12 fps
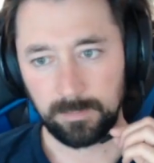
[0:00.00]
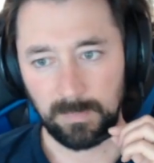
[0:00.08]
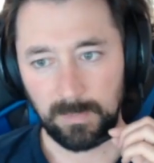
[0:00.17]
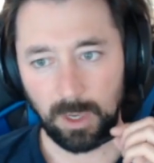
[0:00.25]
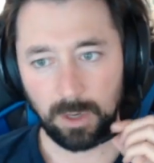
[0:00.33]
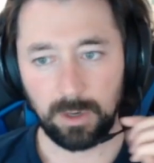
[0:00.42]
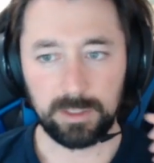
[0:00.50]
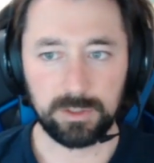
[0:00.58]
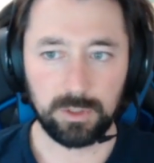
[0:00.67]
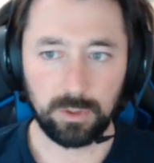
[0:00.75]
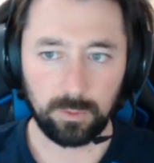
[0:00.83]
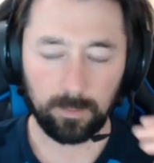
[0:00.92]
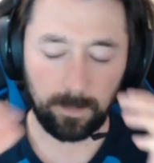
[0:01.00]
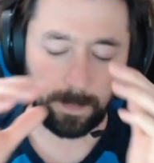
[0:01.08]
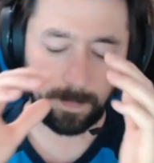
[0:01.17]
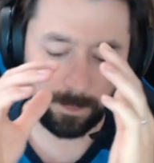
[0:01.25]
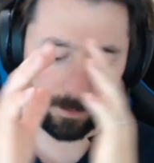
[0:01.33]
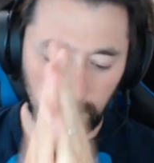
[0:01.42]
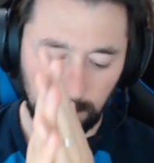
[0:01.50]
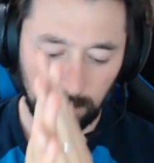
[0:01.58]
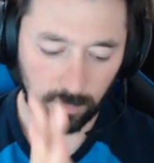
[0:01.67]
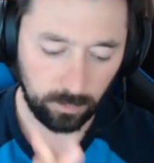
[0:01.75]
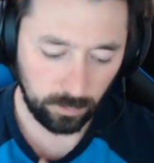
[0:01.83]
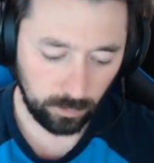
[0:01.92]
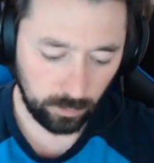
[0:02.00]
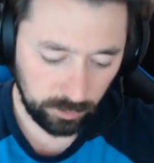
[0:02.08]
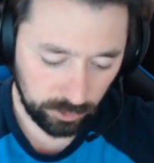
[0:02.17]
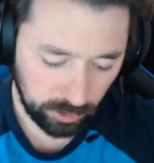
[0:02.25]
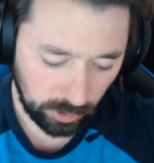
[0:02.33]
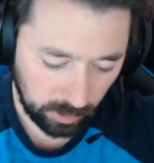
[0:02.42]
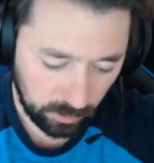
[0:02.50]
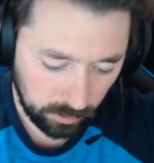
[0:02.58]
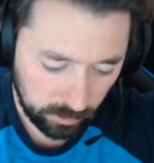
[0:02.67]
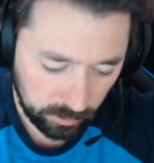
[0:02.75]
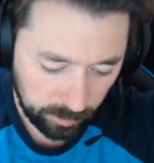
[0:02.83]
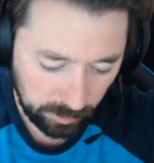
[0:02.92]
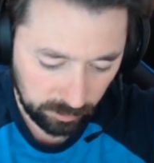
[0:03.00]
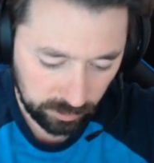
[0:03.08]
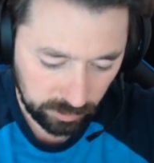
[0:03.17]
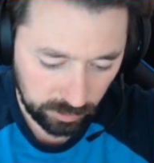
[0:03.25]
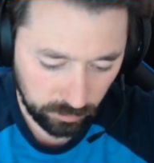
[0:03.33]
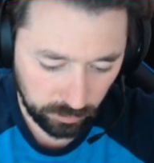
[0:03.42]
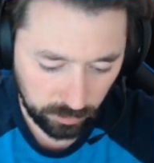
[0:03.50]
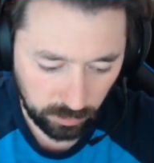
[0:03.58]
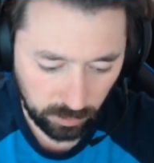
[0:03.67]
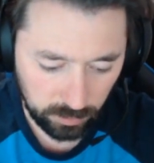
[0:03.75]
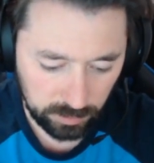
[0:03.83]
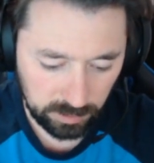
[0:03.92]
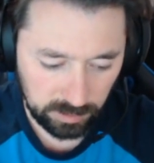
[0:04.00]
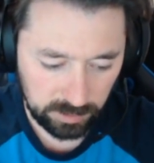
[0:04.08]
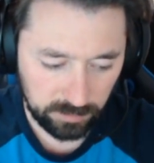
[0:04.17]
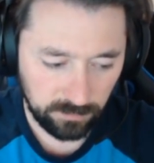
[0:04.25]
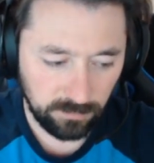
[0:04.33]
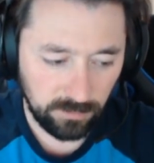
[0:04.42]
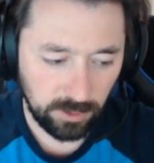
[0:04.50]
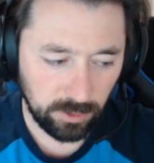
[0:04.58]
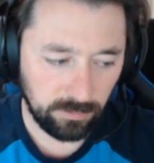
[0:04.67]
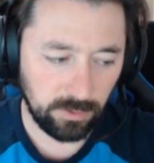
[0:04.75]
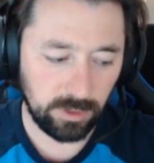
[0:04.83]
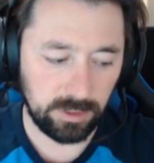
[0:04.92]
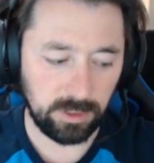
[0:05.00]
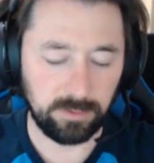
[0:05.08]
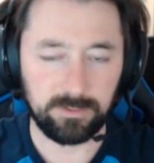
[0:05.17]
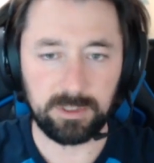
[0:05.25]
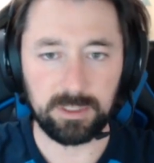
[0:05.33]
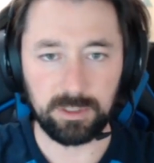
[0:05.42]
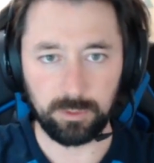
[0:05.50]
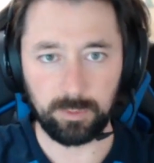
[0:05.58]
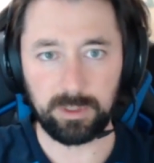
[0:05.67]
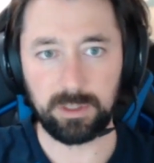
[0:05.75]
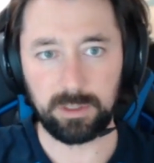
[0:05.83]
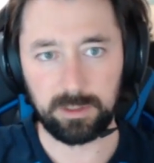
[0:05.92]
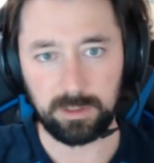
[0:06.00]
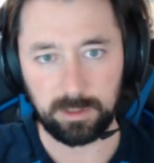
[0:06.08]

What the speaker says: All right, so when you're a shot caller and people just ignore your calls, it's very, very tough to deal with